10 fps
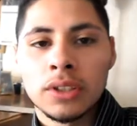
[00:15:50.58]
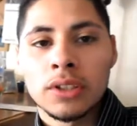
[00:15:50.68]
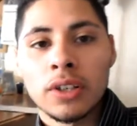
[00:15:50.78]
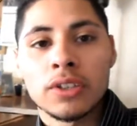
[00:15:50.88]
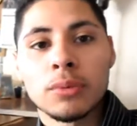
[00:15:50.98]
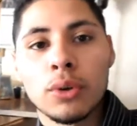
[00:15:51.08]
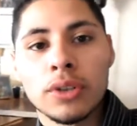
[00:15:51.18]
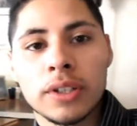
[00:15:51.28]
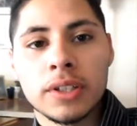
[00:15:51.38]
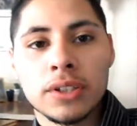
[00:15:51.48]
Dark
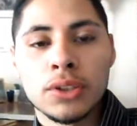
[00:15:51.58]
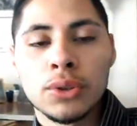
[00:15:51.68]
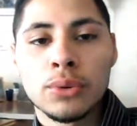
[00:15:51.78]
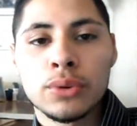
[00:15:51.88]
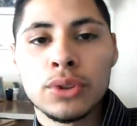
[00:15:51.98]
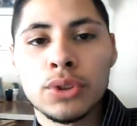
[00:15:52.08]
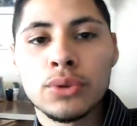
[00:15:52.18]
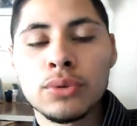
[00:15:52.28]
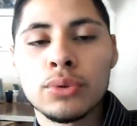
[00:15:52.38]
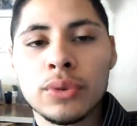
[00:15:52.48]
SIMORGH. You
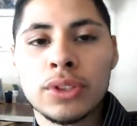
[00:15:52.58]
choose when